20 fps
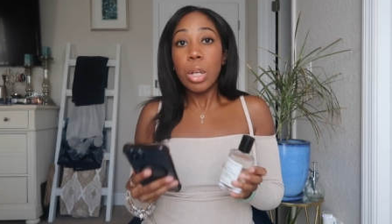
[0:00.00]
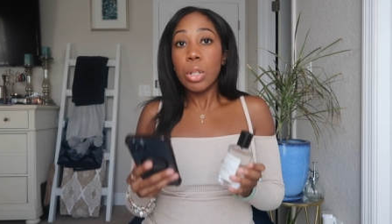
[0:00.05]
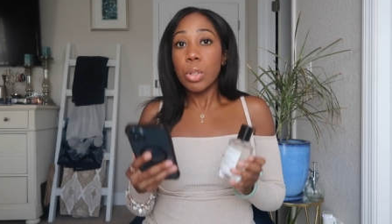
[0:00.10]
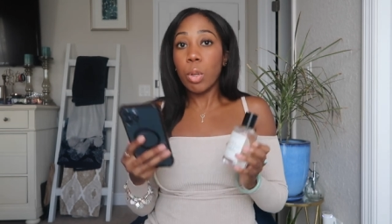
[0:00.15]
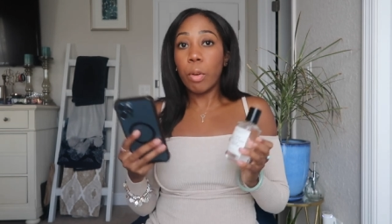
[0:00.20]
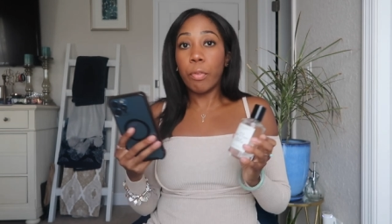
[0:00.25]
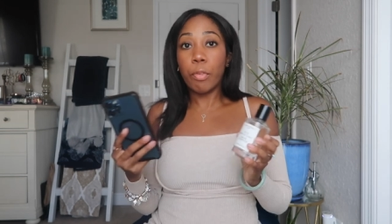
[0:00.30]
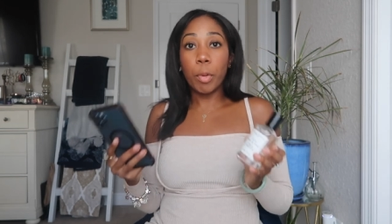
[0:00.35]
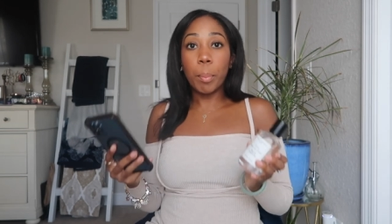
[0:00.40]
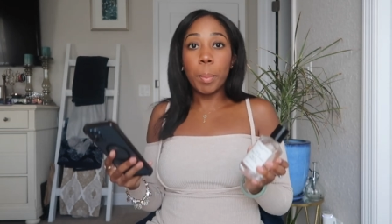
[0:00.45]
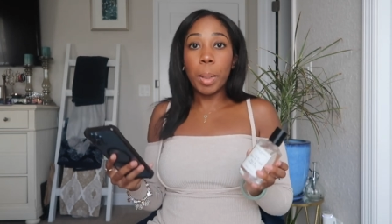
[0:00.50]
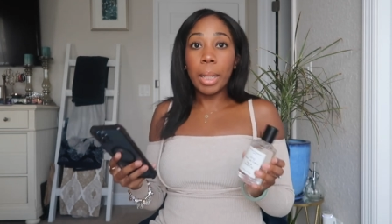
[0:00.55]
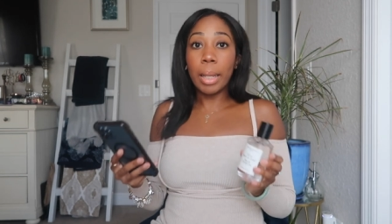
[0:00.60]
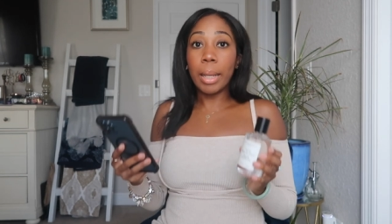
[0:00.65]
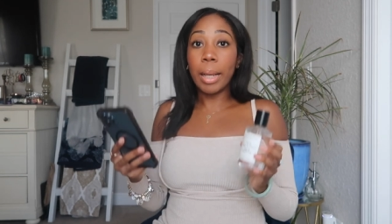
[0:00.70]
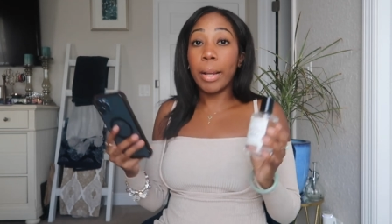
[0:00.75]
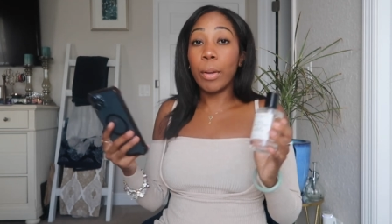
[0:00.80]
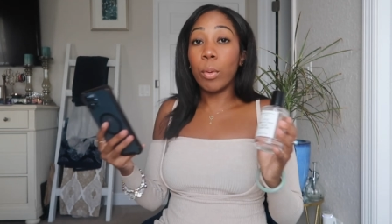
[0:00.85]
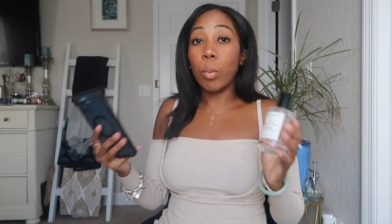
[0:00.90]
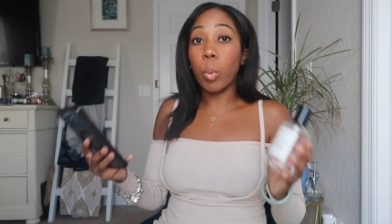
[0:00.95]
So for
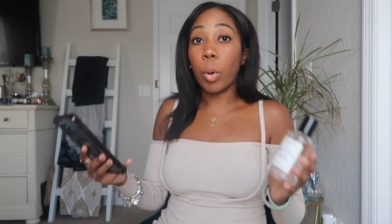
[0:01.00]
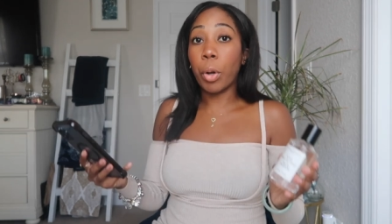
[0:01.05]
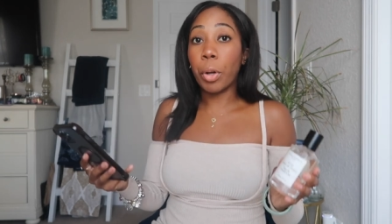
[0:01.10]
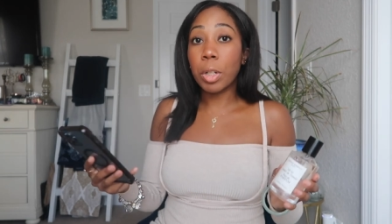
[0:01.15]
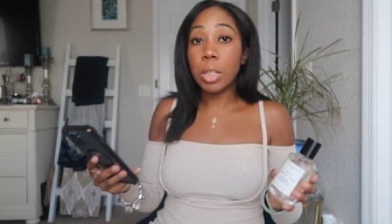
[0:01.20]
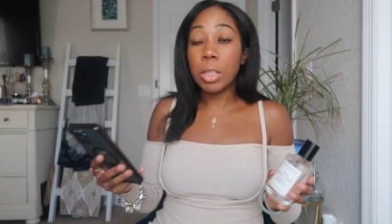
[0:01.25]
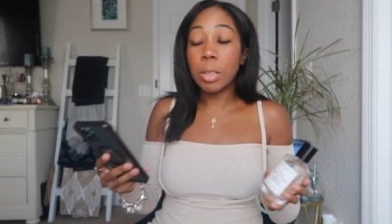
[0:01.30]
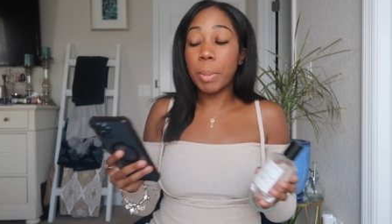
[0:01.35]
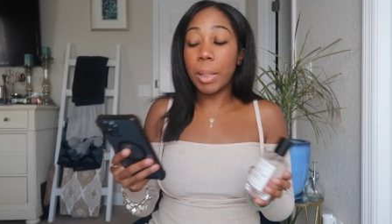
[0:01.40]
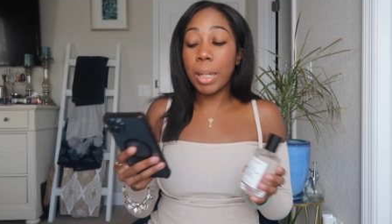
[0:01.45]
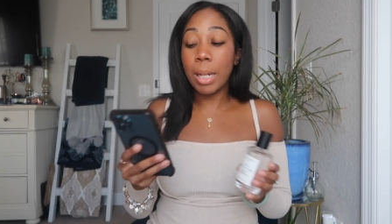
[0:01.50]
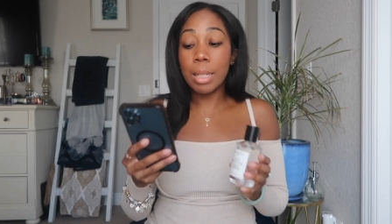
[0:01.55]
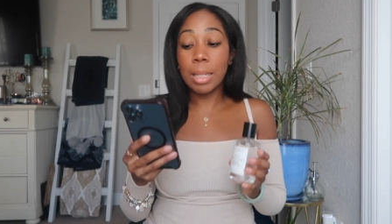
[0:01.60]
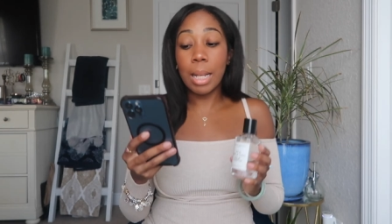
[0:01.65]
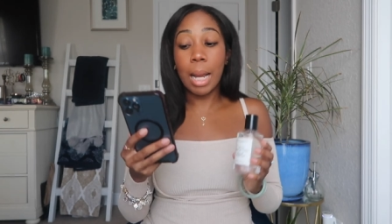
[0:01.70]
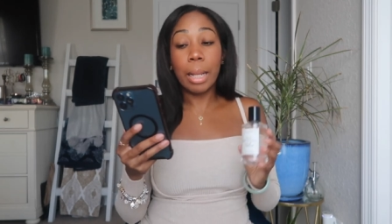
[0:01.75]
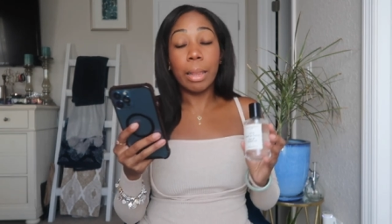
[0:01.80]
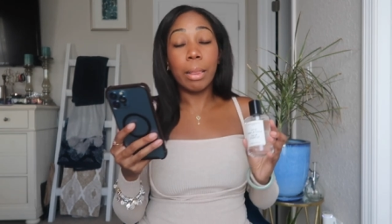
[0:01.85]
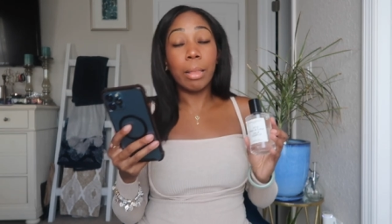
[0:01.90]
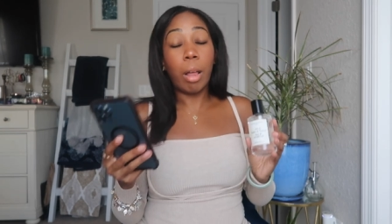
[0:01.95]
me, it works because
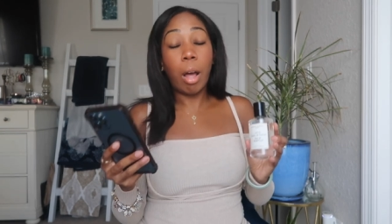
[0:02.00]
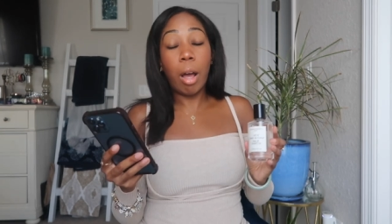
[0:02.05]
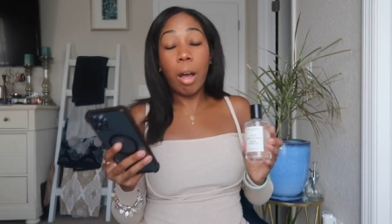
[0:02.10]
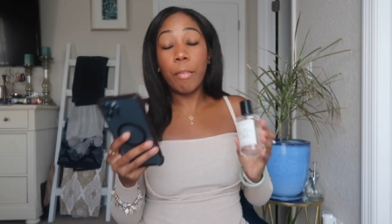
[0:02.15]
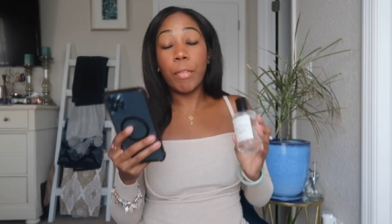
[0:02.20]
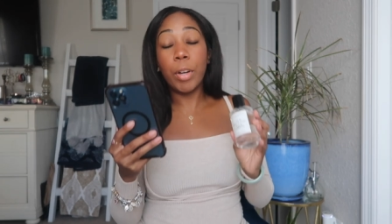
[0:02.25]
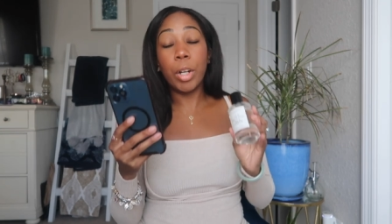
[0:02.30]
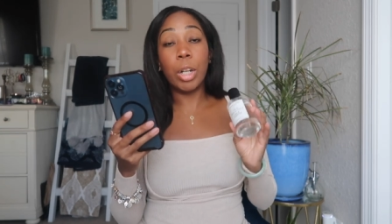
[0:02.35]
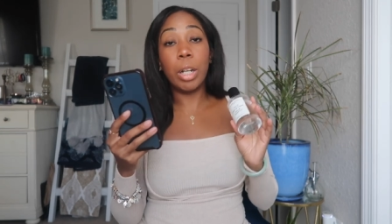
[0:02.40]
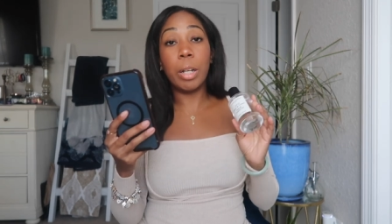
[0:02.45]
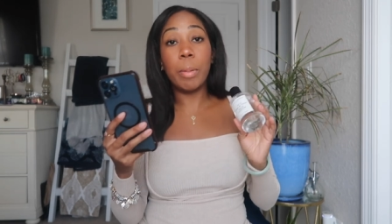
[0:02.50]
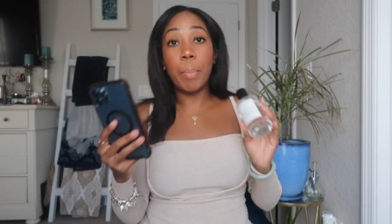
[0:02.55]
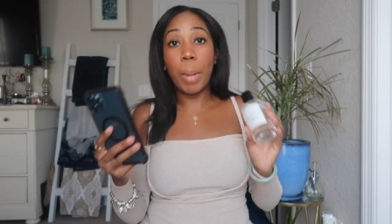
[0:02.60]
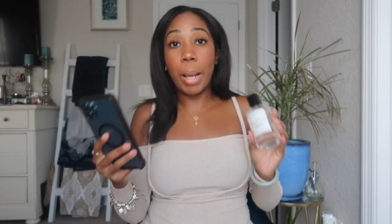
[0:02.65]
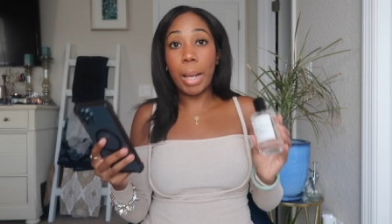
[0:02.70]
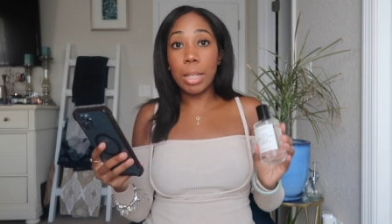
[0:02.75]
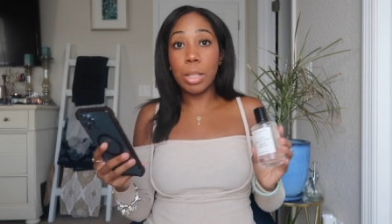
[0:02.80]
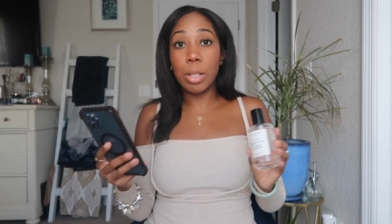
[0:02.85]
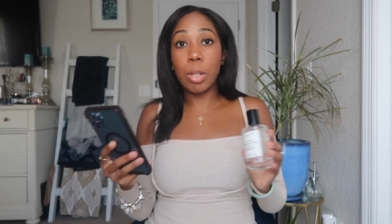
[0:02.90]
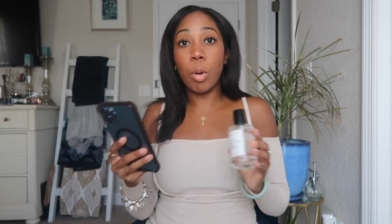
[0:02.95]
I love a good
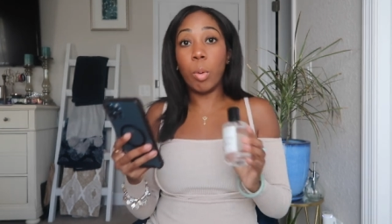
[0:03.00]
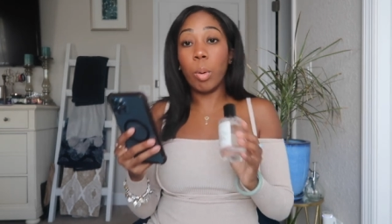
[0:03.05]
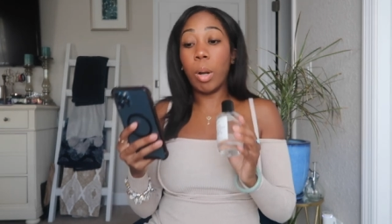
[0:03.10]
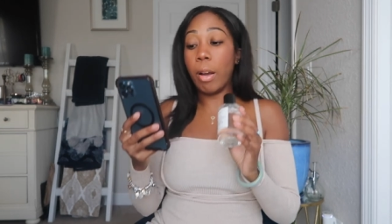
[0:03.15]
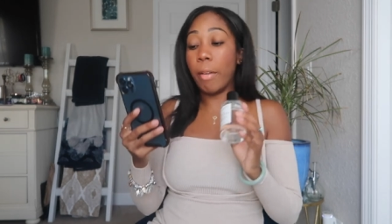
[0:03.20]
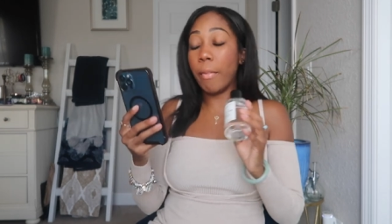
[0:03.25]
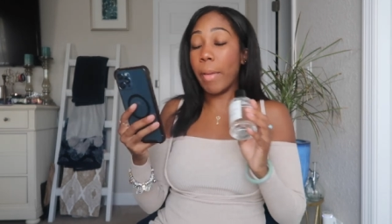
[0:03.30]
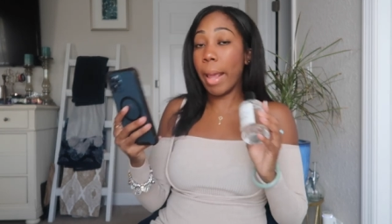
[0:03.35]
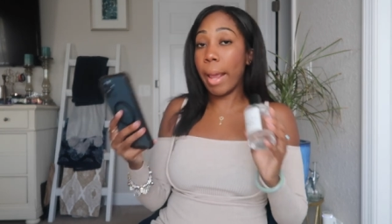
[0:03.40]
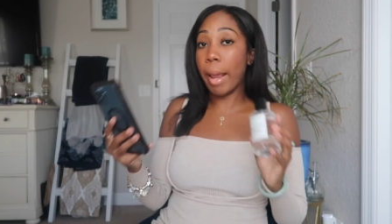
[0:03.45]
base note of